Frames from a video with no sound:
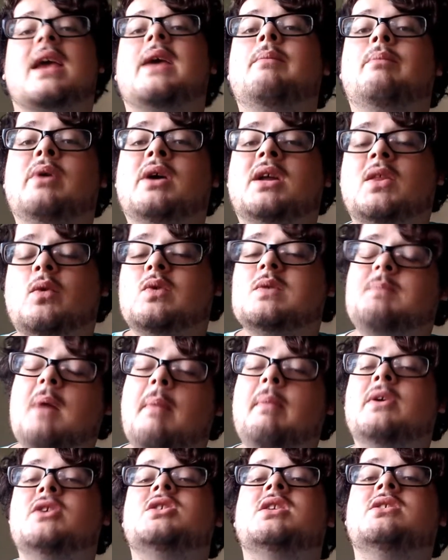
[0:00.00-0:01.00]
a book that was
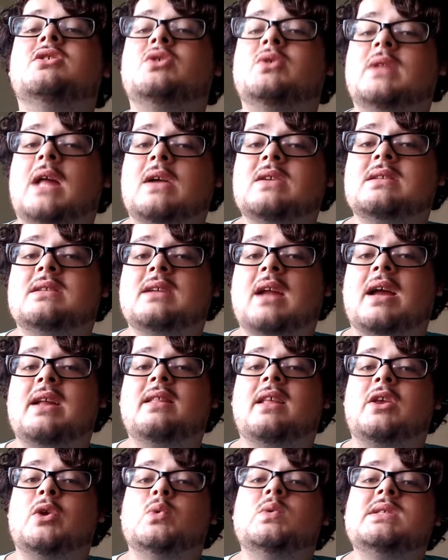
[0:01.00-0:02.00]
published in 2009
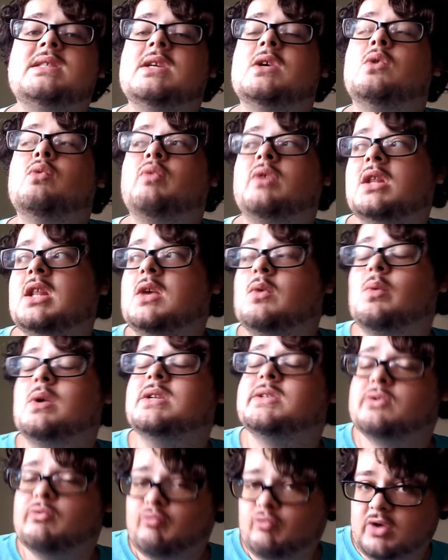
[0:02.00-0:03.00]
that you still really
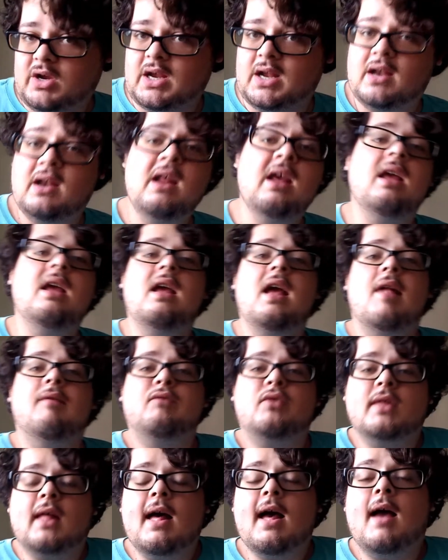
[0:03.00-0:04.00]
want to read. And
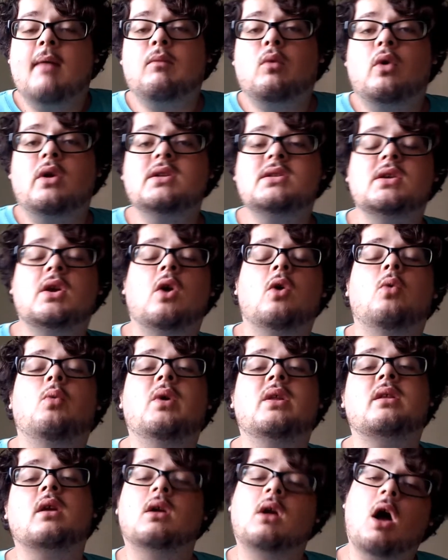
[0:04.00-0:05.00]
for that, I'm going to go
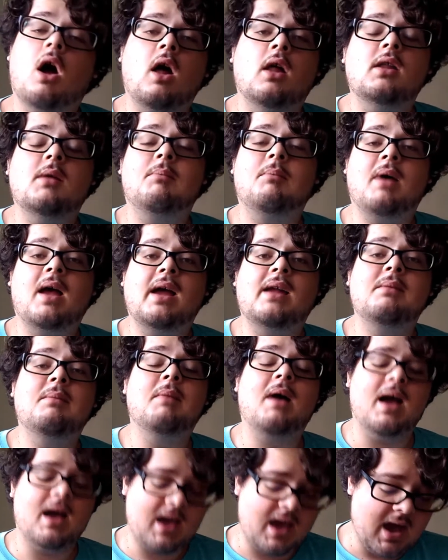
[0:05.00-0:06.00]
with Columbine
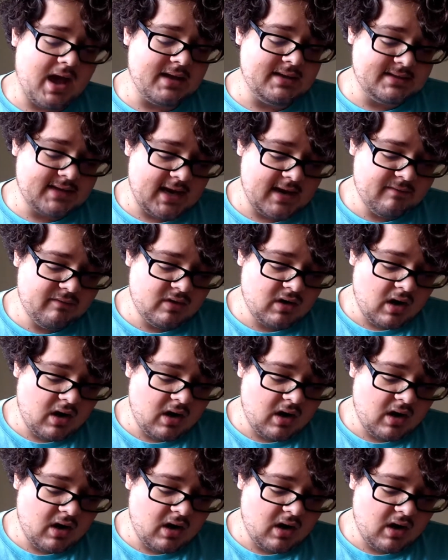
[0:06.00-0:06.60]
by Dave